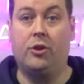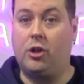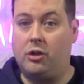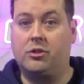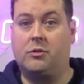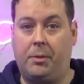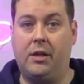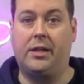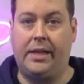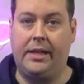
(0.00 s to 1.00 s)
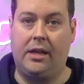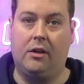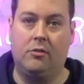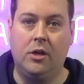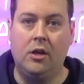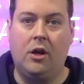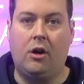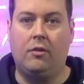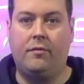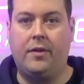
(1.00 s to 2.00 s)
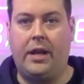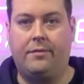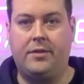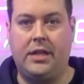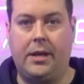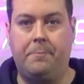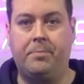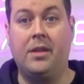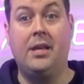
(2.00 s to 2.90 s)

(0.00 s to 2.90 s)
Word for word: the cost per kilo of FDM,